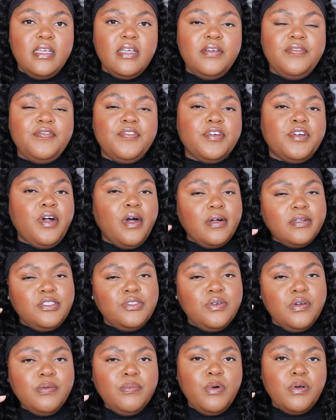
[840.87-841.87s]
for
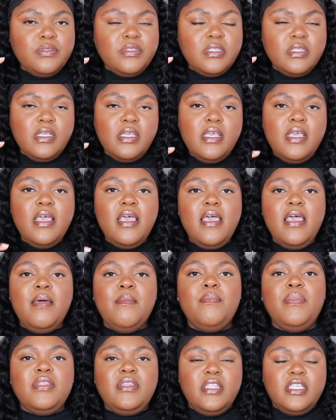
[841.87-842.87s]
contour mostly,
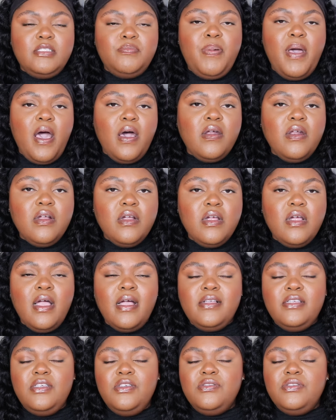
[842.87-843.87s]
but this powder,
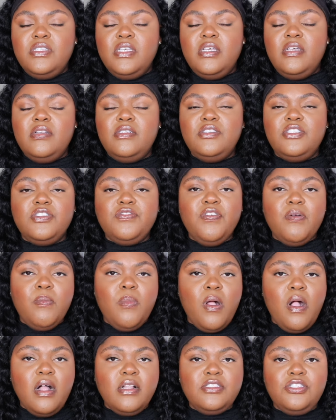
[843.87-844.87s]
I use it just for
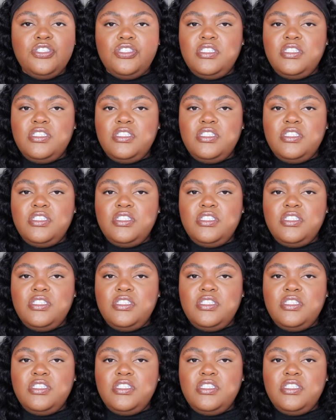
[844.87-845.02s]
bronze.